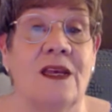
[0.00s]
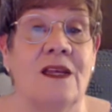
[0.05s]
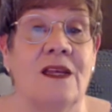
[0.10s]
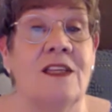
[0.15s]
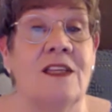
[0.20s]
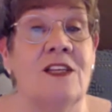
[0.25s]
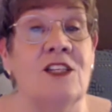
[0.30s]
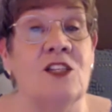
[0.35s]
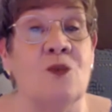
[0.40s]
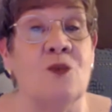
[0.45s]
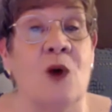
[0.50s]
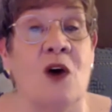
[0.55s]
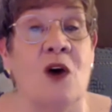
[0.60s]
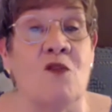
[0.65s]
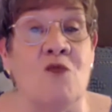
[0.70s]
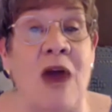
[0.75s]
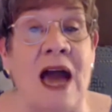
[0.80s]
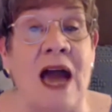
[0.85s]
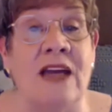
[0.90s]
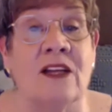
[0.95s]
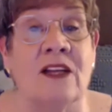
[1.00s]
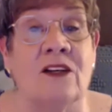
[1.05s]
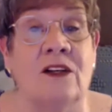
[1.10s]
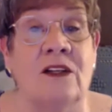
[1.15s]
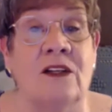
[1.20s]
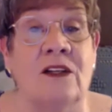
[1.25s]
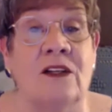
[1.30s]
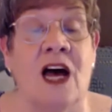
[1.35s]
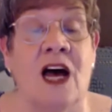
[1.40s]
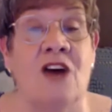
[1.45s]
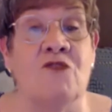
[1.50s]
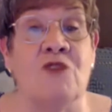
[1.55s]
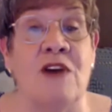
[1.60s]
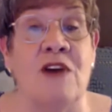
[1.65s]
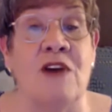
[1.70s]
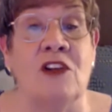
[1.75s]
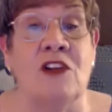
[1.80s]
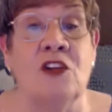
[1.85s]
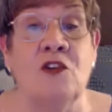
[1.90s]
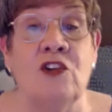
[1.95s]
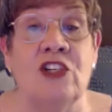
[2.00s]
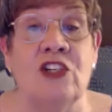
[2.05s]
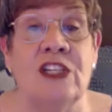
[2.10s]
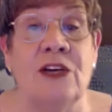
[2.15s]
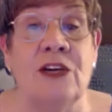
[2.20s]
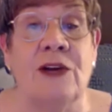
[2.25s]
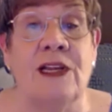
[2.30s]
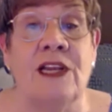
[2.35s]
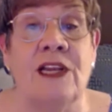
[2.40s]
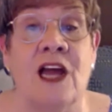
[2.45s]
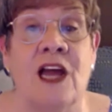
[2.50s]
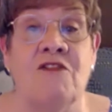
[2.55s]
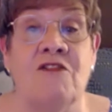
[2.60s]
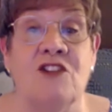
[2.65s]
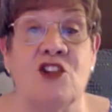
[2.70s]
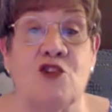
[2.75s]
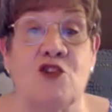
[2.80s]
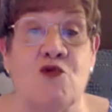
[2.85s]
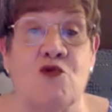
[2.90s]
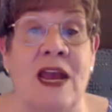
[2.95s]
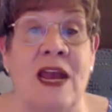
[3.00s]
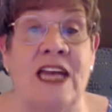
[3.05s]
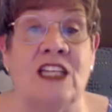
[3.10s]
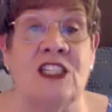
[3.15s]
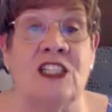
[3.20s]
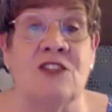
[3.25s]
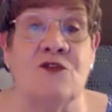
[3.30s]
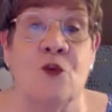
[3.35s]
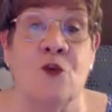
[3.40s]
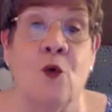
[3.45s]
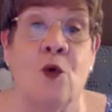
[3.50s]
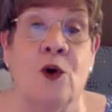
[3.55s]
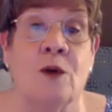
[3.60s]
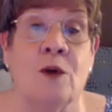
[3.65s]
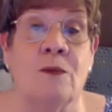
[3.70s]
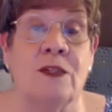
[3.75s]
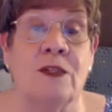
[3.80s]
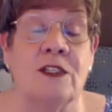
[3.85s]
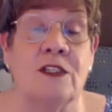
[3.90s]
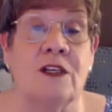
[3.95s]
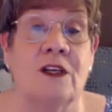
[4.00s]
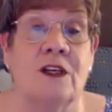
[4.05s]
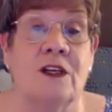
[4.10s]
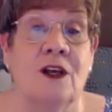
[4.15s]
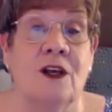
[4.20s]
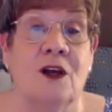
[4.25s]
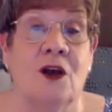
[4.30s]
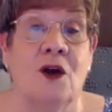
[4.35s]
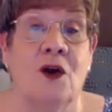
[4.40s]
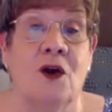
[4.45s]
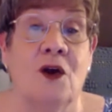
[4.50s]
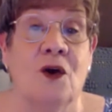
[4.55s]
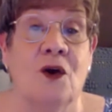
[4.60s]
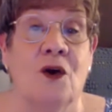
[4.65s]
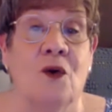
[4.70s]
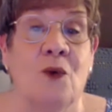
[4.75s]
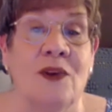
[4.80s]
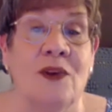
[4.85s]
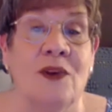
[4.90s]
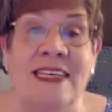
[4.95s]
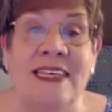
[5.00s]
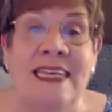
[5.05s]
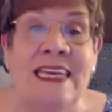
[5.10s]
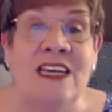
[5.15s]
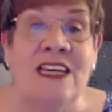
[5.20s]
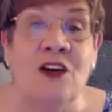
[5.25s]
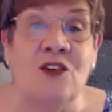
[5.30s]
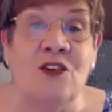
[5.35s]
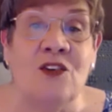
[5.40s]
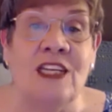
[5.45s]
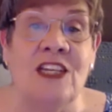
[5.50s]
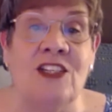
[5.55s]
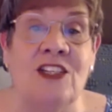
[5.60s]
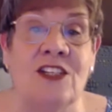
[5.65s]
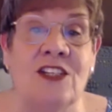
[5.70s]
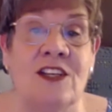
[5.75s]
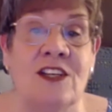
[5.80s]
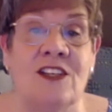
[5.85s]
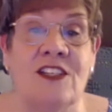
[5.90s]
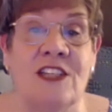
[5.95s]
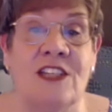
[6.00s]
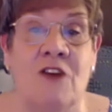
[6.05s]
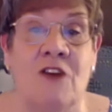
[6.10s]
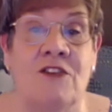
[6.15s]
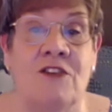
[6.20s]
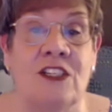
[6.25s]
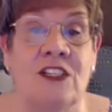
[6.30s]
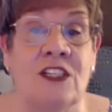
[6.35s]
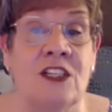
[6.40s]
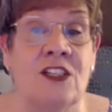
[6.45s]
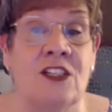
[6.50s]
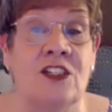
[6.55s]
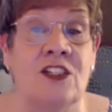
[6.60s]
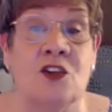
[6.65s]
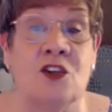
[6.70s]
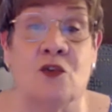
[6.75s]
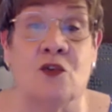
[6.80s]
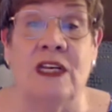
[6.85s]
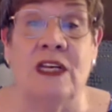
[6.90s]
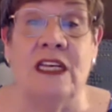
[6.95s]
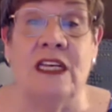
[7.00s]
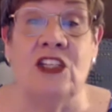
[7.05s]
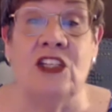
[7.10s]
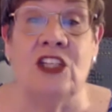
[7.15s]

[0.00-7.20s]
This is what radical love, revolutionary love, transforms. Well, the ego teaches us selfishness, greed,